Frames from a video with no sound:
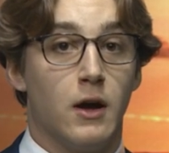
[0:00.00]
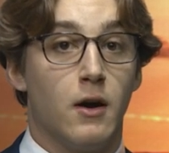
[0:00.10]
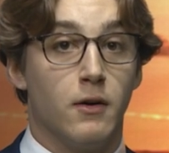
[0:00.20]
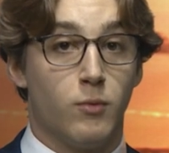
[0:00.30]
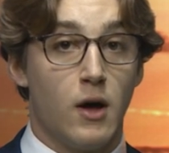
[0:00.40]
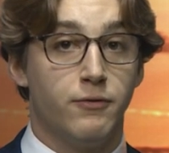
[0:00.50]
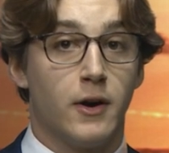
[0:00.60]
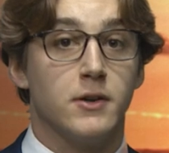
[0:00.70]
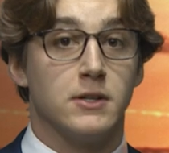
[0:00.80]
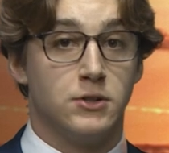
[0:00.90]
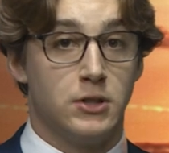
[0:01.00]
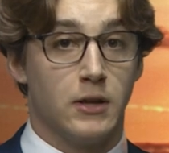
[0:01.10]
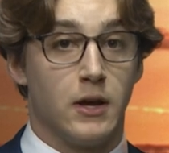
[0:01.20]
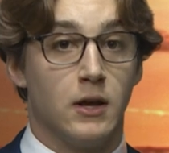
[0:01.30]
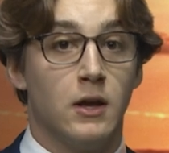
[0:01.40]
wildfires in
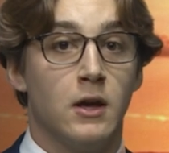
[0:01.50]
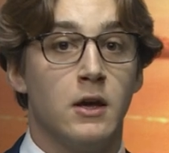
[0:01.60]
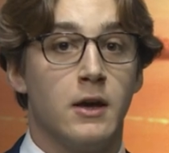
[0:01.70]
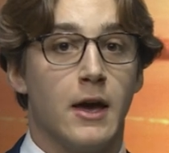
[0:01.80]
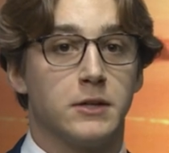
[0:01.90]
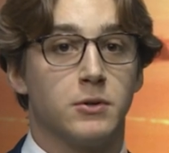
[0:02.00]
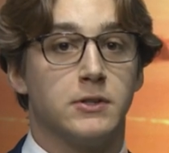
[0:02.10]
Chile. Experts